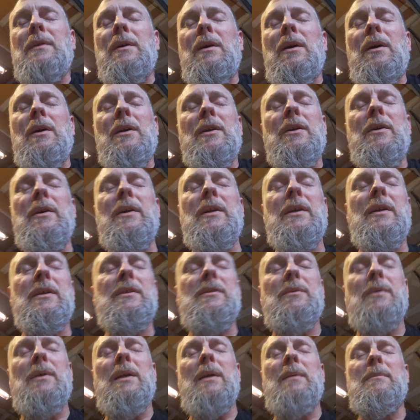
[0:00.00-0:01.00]
all you'll hear
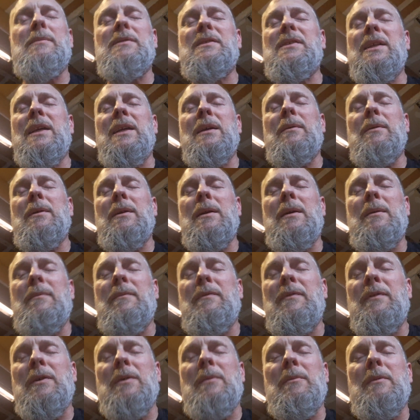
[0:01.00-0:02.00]
is what I'm saying when I'm
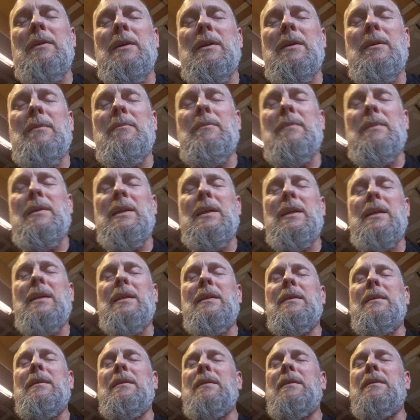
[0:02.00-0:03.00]
filming them,
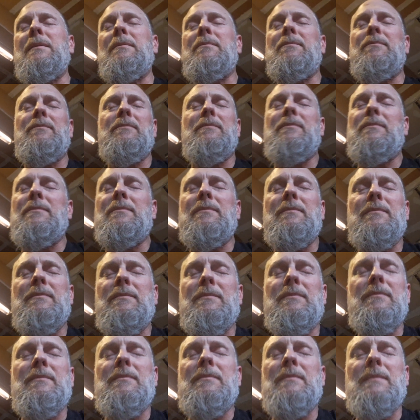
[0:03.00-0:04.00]
and
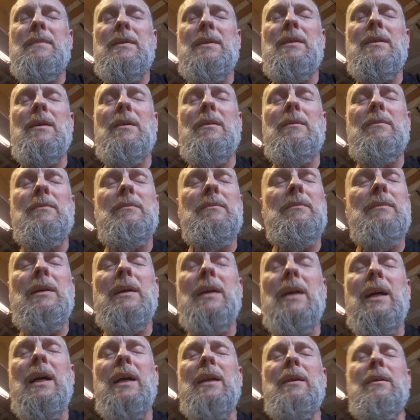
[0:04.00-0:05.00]
you know,
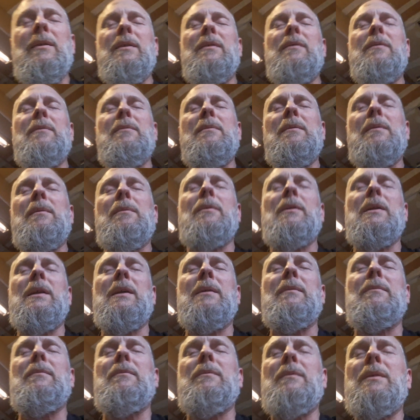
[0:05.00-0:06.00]
I don't even remember what I,
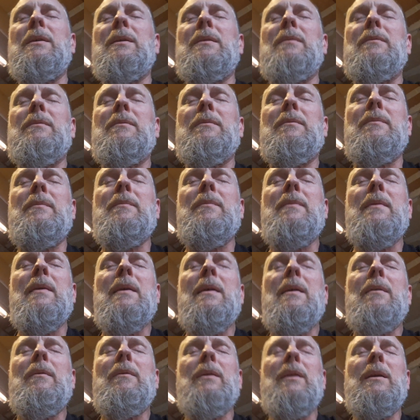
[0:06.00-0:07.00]
what
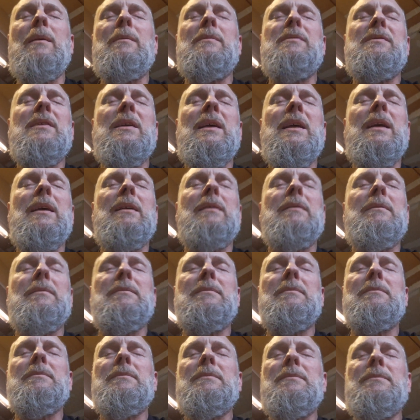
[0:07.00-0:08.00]
what I'm saying.
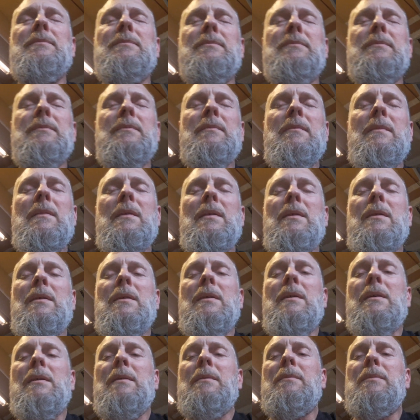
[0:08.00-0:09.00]

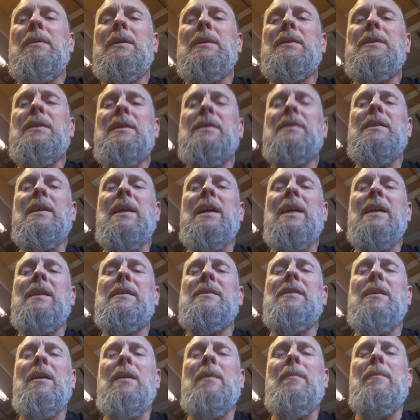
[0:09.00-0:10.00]
But just a
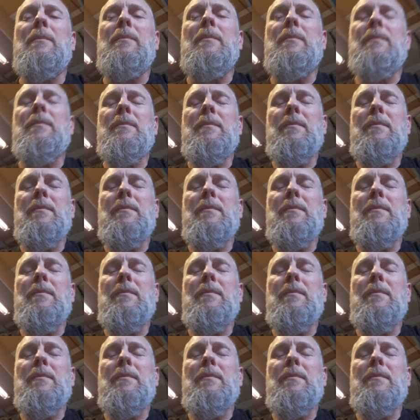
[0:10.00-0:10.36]
heads up,